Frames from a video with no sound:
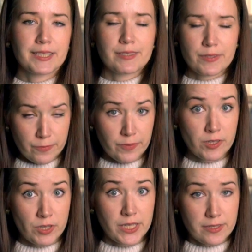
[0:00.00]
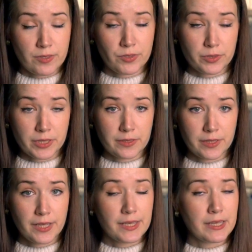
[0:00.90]
It is very easy to read,
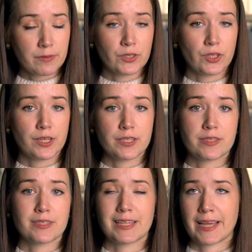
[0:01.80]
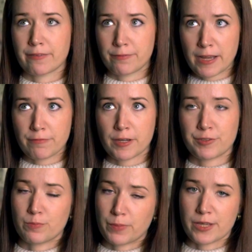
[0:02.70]
even though it's like
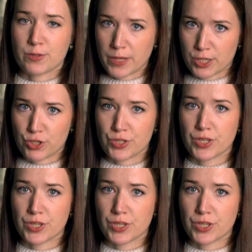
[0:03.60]
500 plus pages.